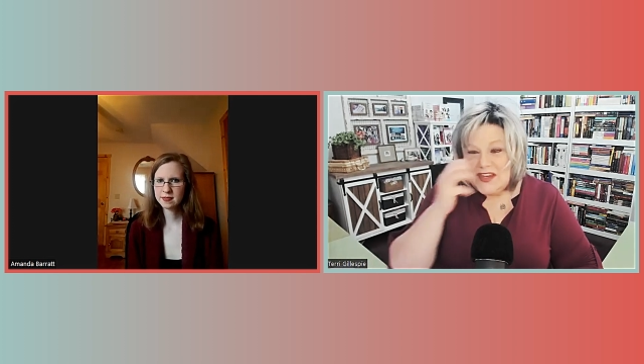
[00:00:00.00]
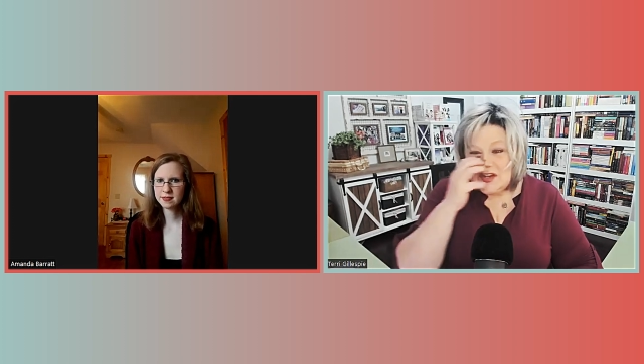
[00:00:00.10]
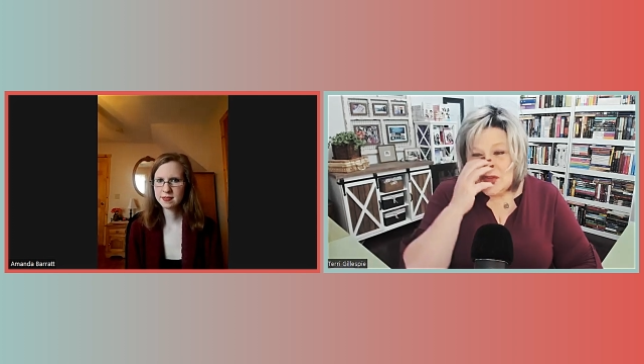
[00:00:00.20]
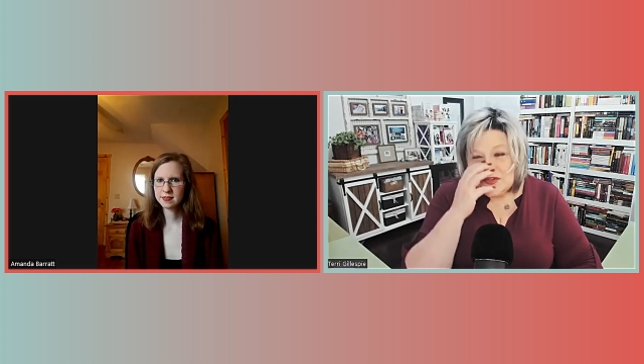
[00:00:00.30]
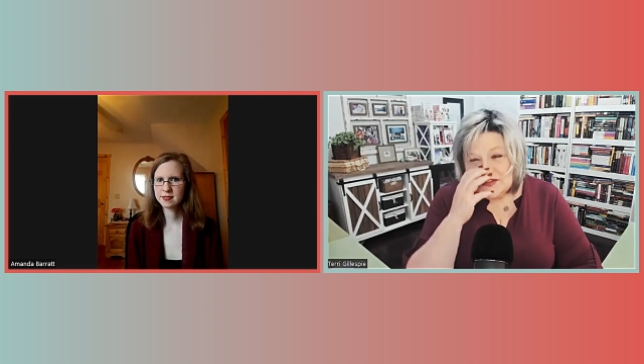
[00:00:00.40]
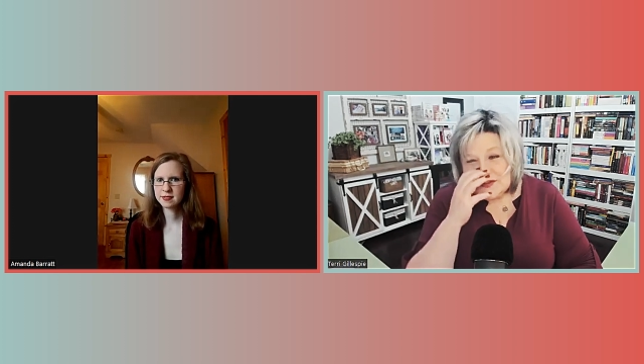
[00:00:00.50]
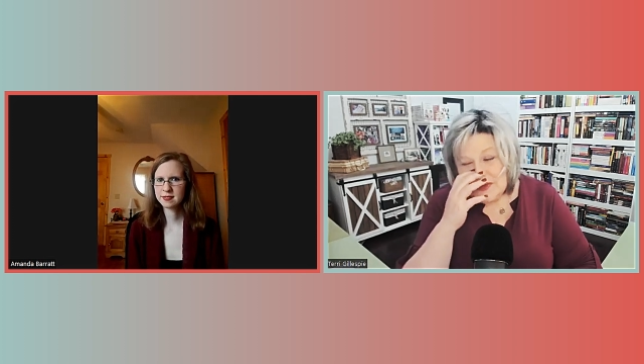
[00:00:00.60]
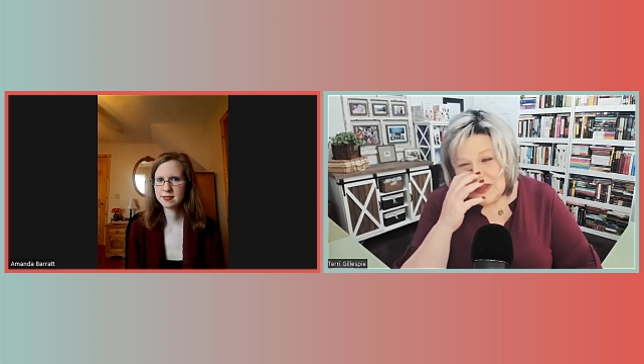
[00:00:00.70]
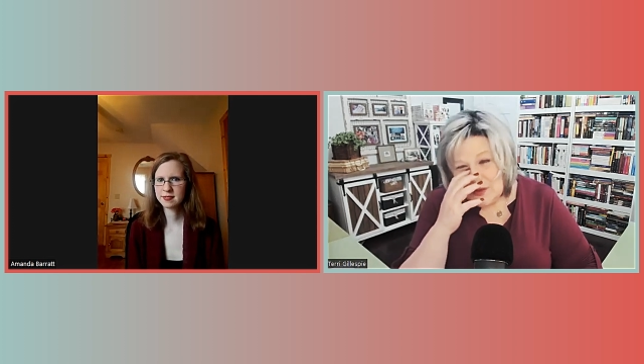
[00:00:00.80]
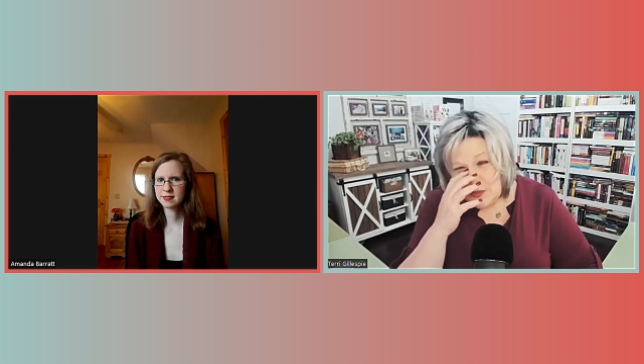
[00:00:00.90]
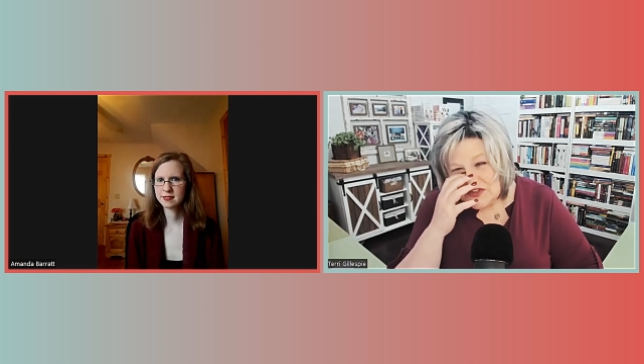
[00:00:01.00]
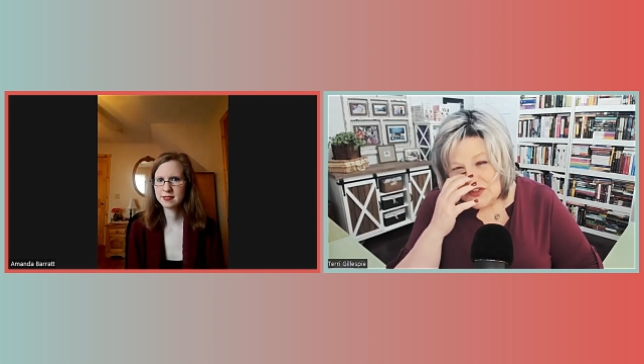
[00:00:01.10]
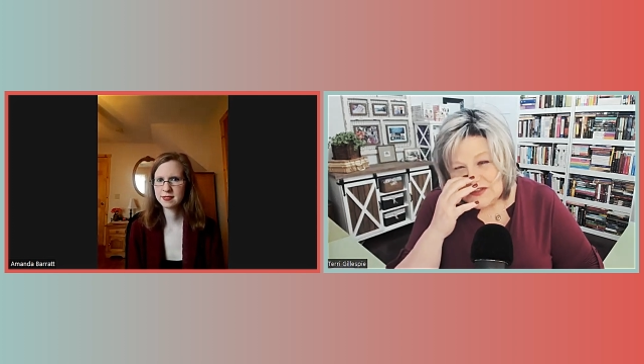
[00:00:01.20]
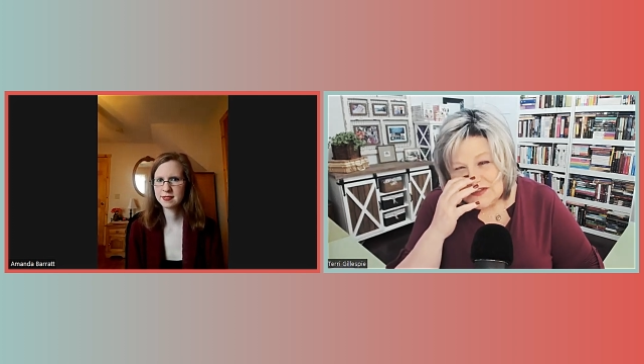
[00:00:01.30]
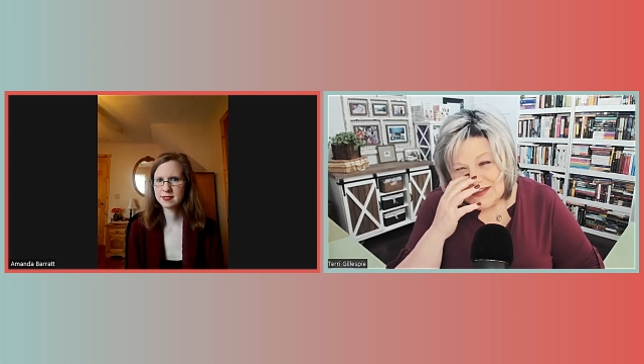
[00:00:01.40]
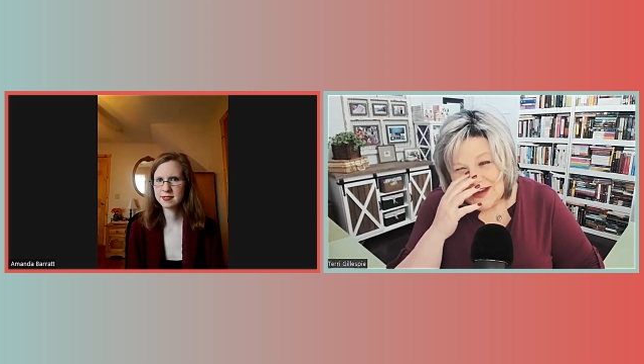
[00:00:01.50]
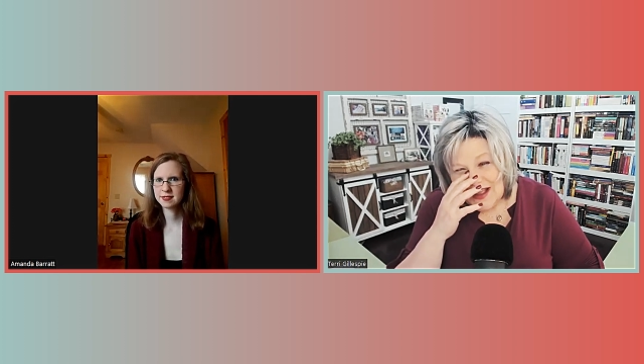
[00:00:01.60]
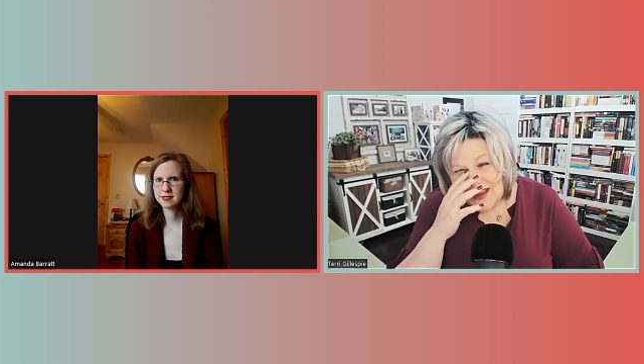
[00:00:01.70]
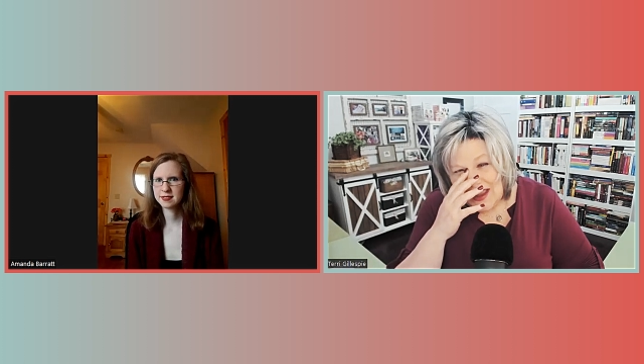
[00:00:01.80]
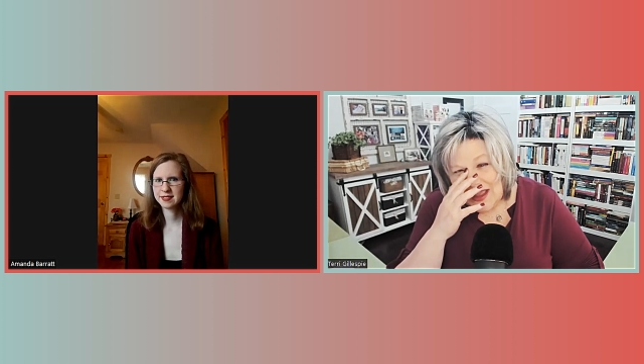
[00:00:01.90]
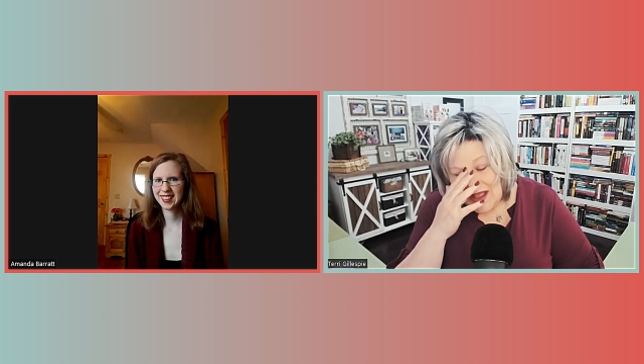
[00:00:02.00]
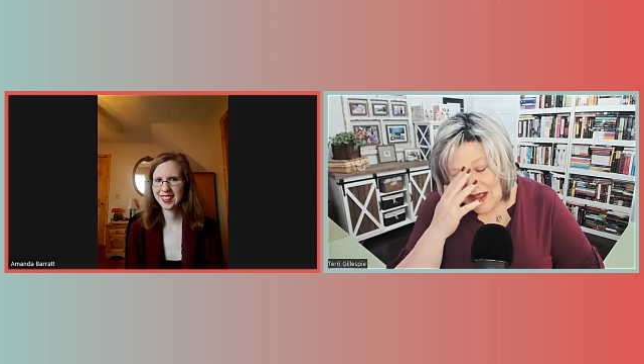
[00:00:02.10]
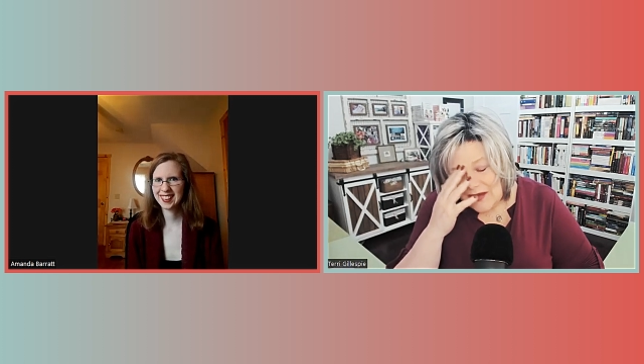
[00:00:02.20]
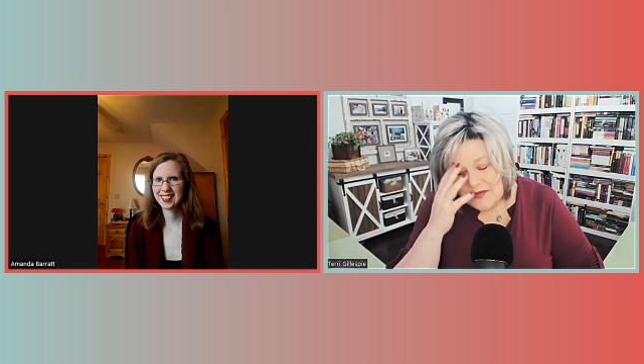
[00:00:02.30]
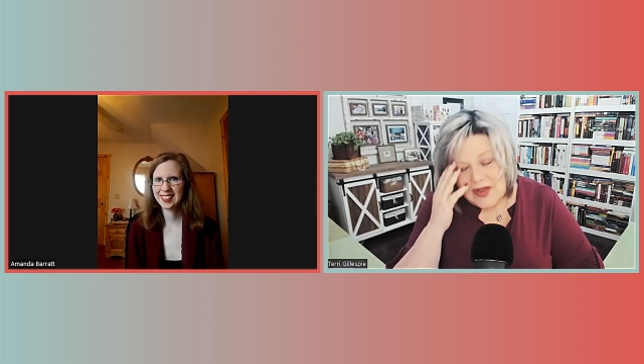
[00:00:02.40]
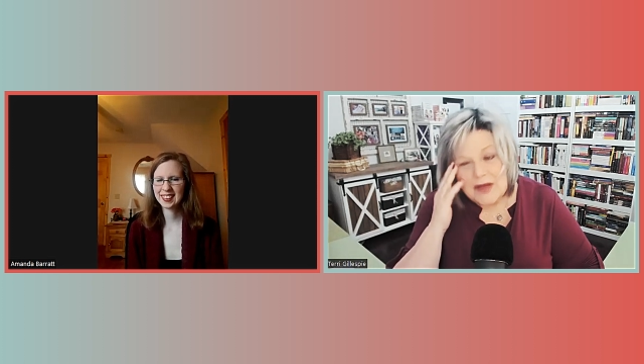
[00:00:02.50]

There's so many questions that I have